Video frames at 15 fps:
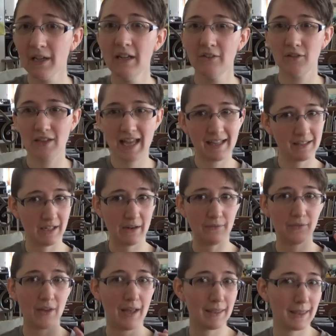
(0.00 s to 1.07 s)
So that
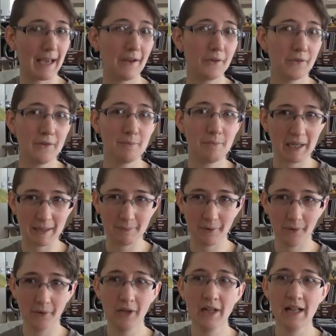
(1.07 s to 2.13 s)
leaves 1,000
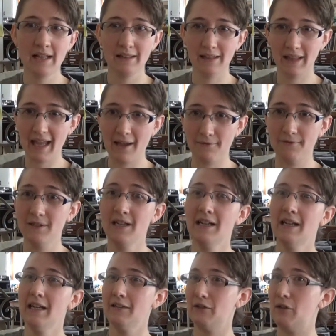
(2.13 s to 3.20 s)
people left
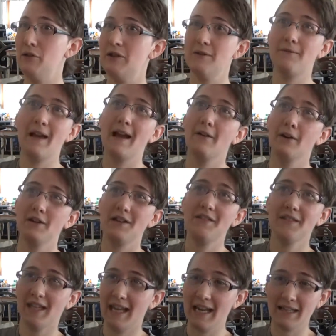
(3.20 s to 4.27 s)
to devour this
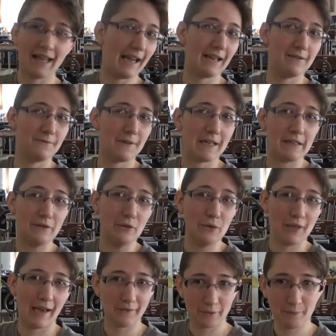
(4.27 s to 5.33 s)
cake that can feed
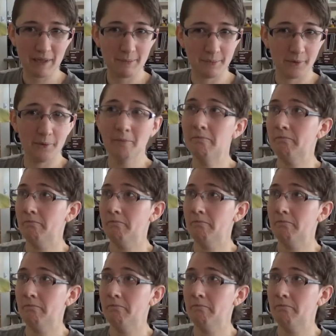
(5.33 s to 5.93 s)
2,000 people.